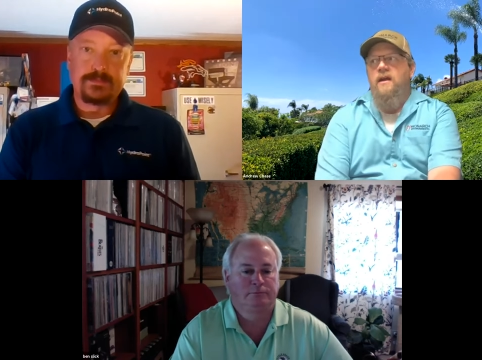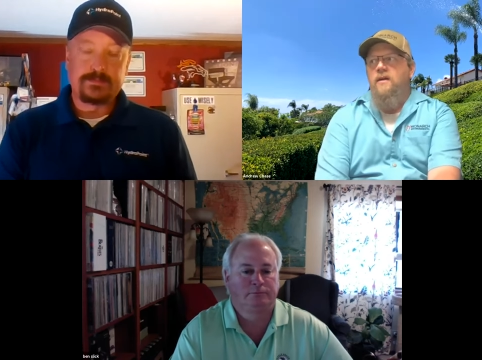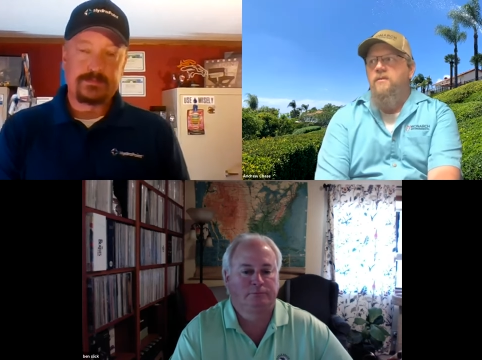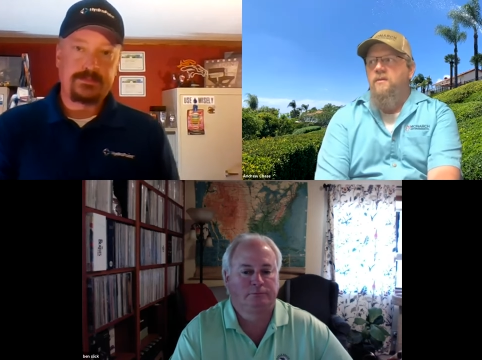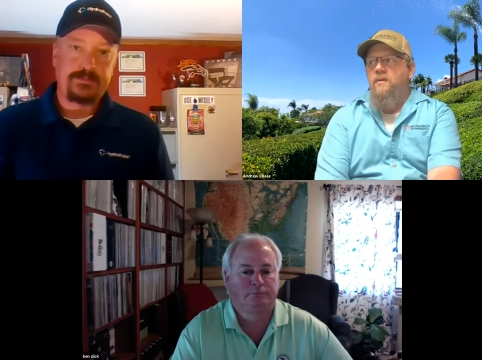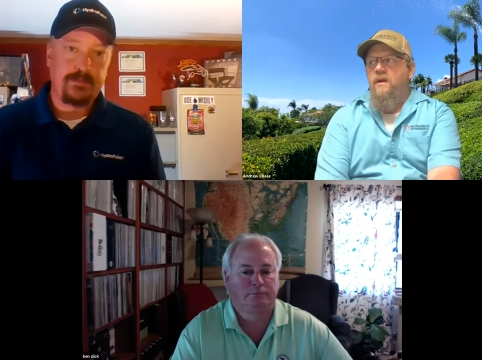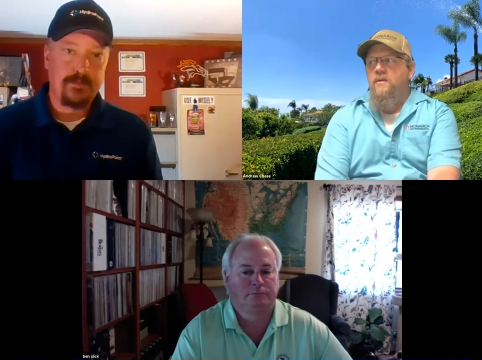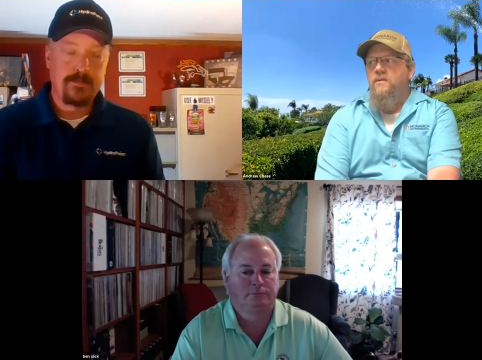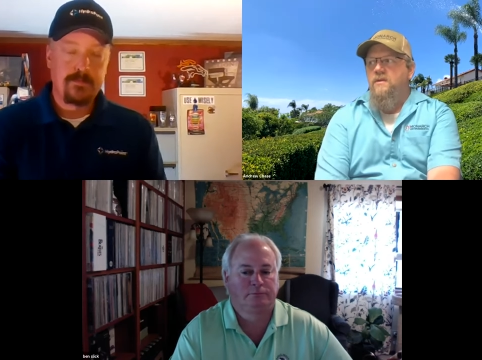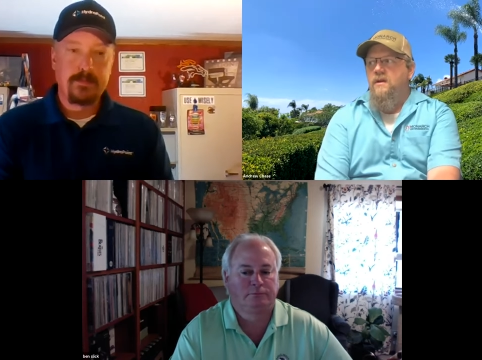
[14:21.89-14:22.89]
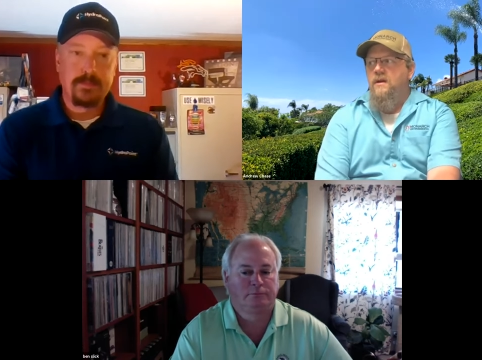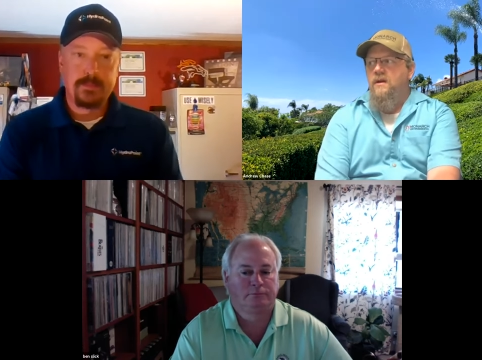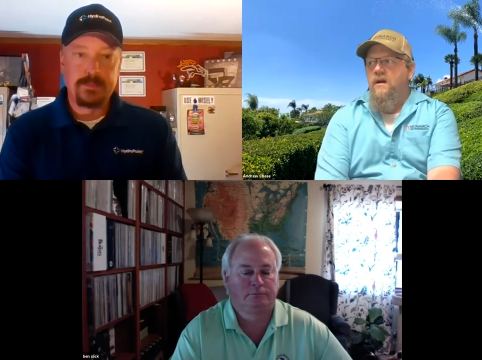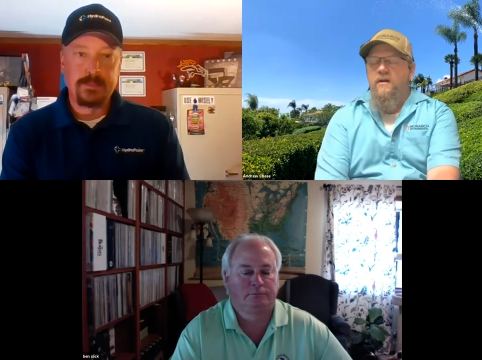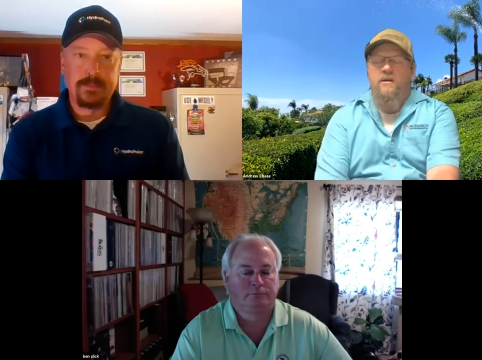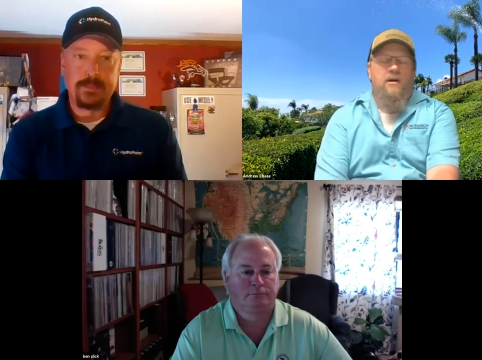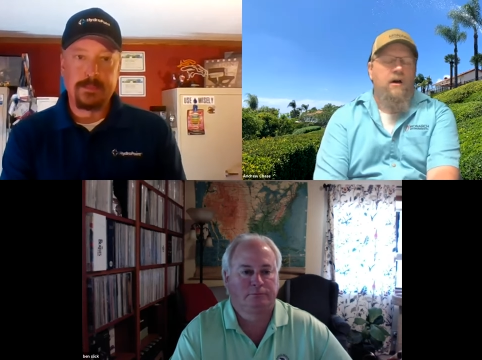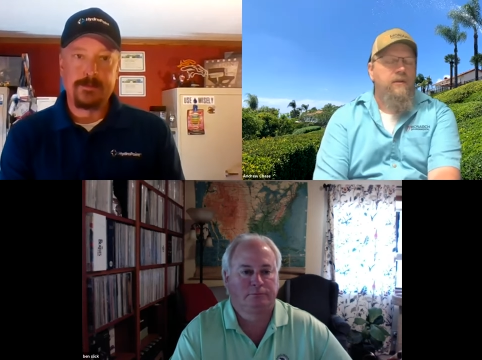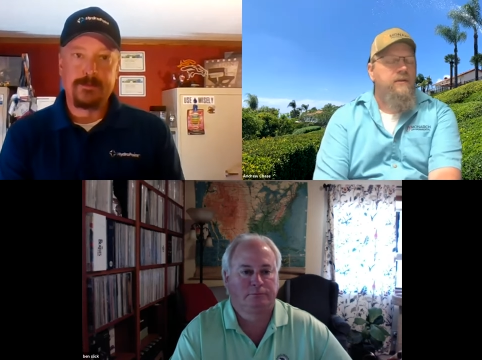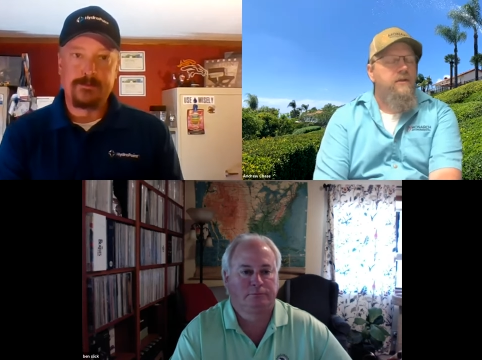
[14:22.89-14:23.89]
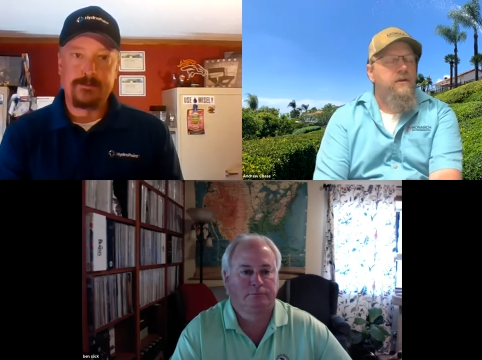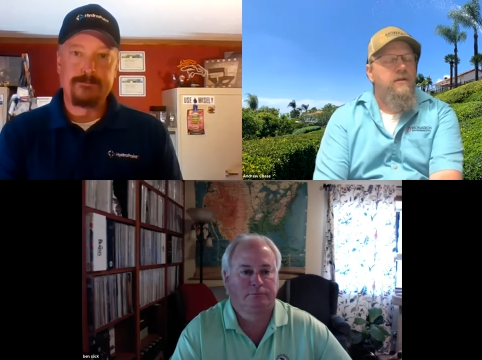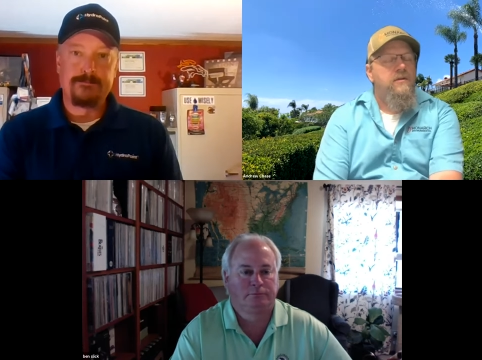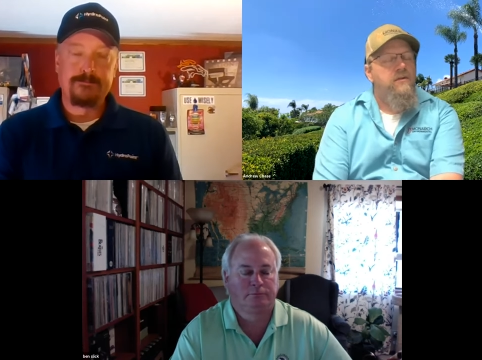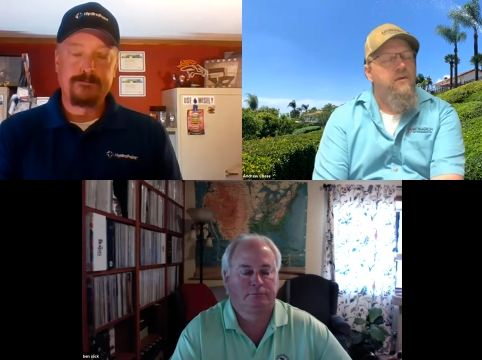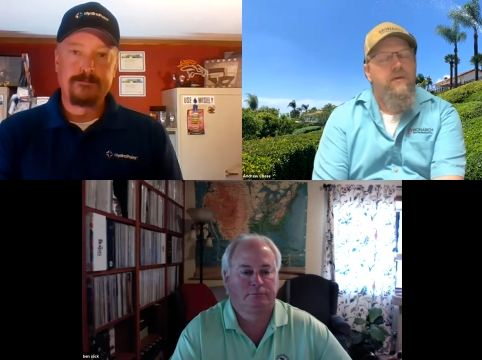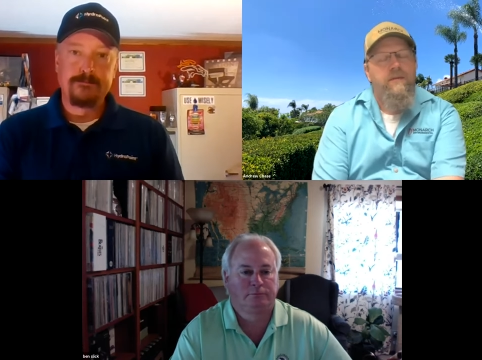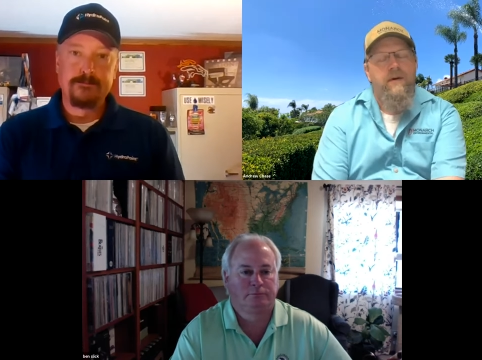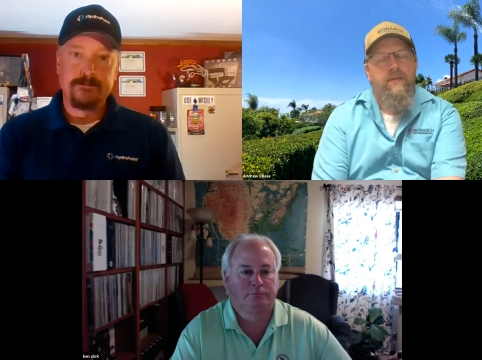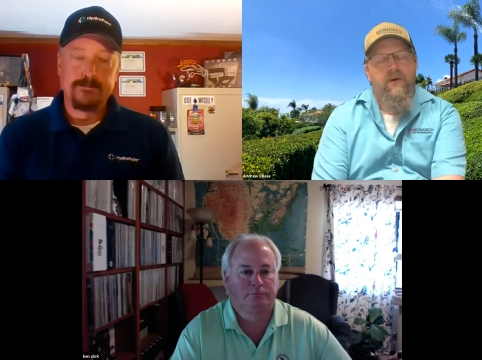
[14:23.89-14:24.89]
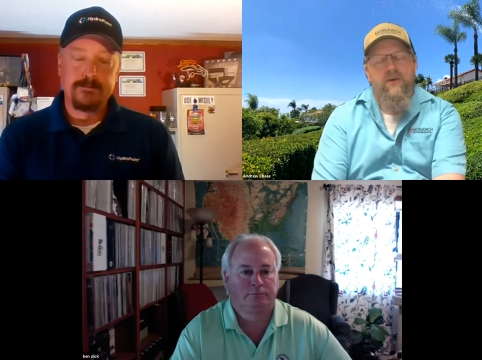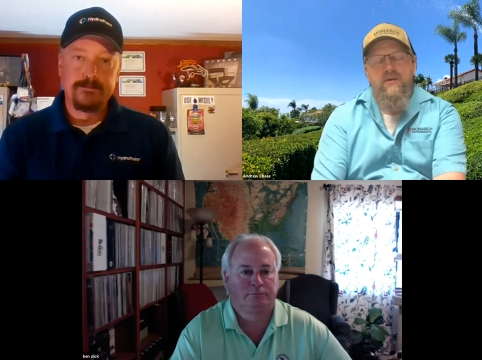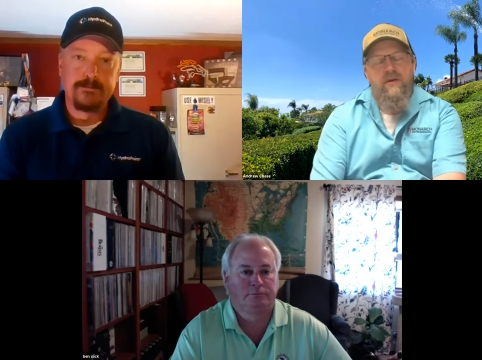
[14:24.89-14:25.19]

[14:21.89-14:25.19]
Speaker 1: i when i was uh, on a call to to do a, a, pro 2